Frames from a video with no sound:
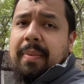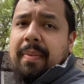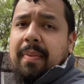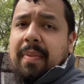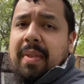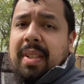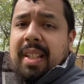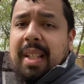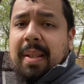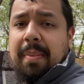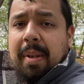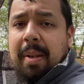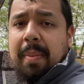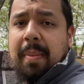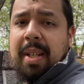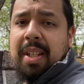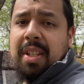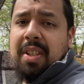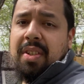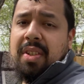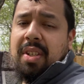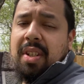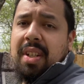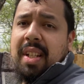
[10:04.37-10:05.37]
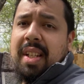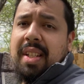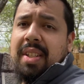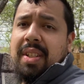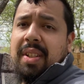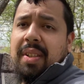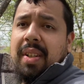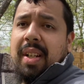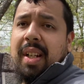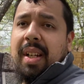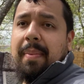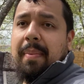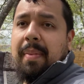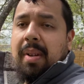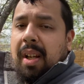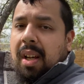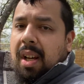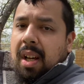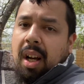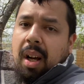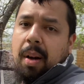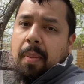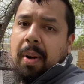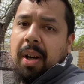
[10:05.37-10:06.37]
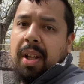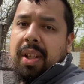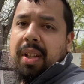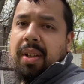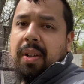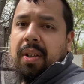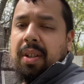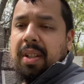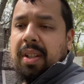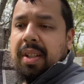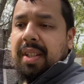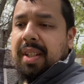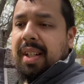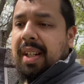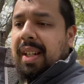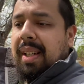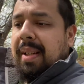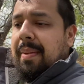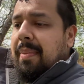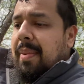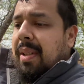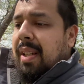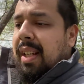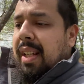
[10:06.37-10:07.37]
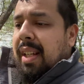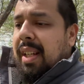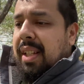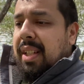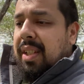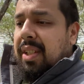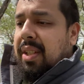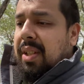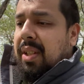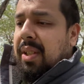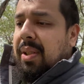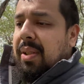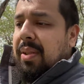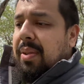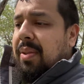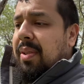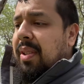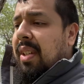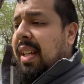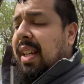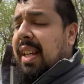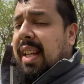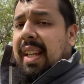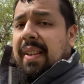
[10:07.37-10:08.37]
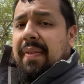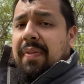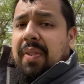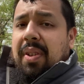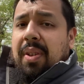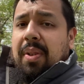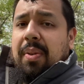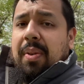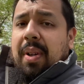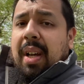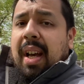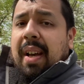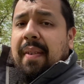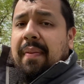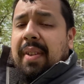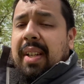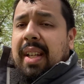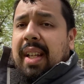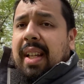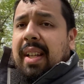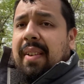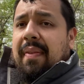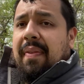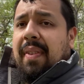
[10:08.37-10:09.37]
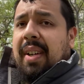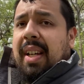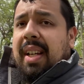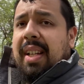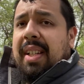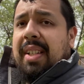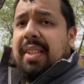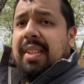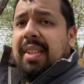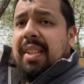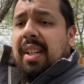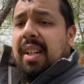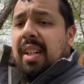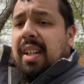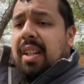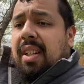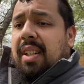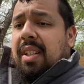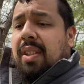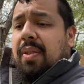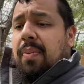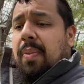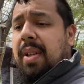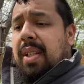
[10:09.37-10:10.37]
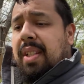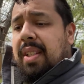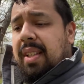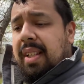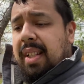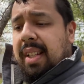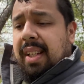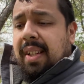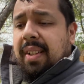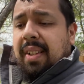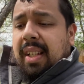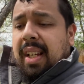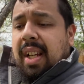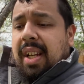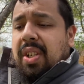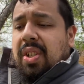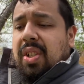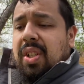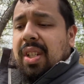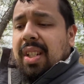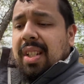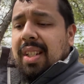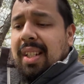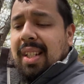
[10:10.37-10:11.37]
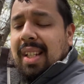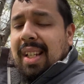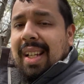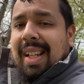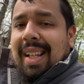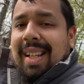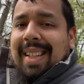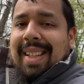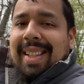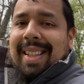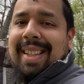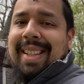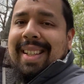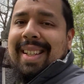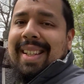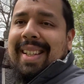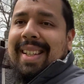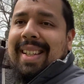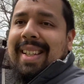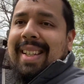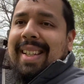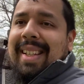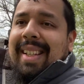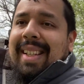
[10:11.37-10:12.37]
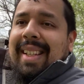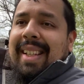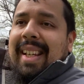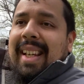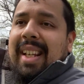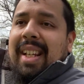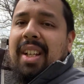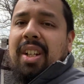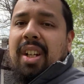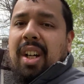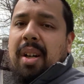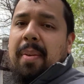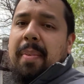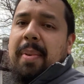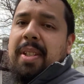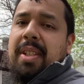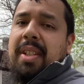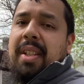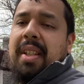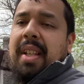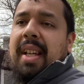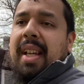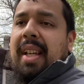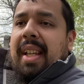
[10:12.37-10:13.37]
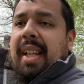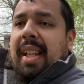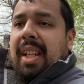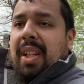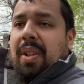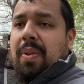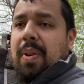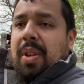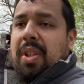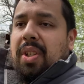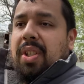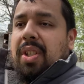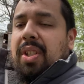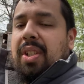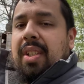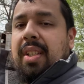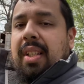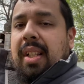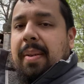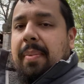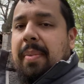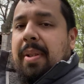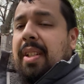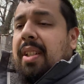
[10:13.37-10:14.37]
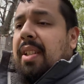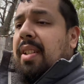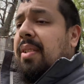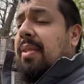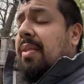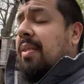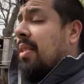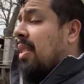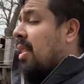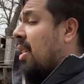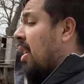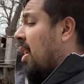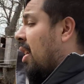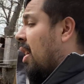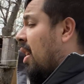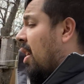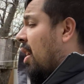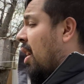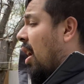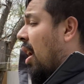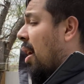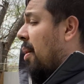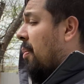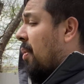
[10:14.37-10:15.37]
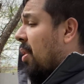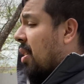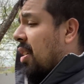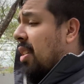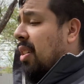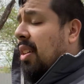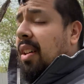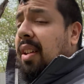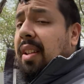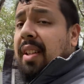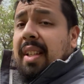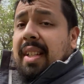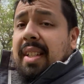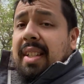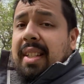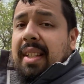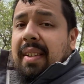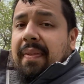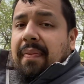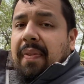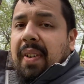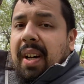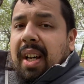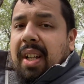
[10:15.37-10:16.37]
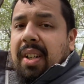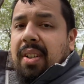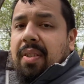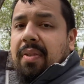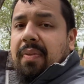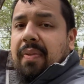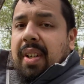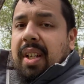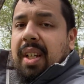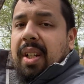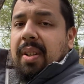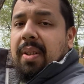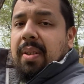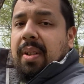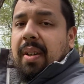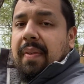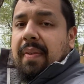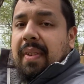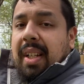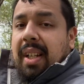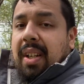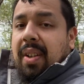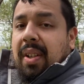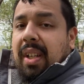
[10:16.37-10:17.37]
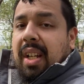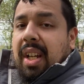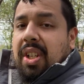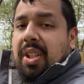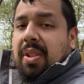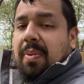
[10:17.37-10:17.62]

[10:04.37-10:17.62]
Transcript: send me a message on Instagram. I'm on there all the time. So if you have any advice on the rest of the irrigation, any comments on that, any questions, let me know. I'm gonna call this the final video of the irrigation